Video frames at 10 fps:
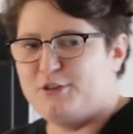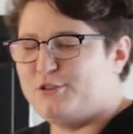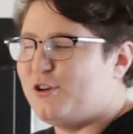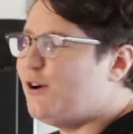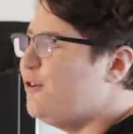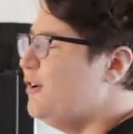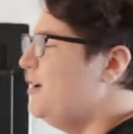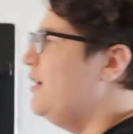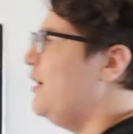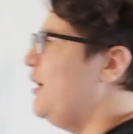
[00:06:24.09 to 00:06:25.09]
So
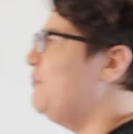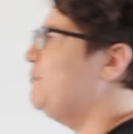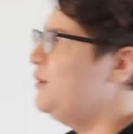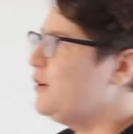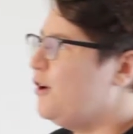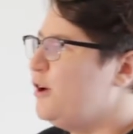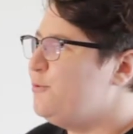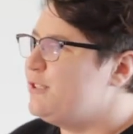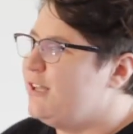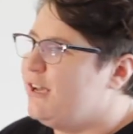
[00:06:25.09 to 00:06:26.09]
God
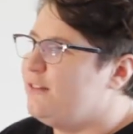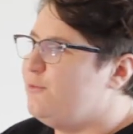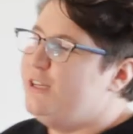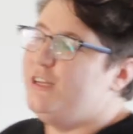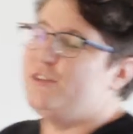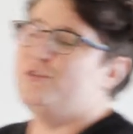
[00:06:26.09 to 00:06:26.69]
was like, we need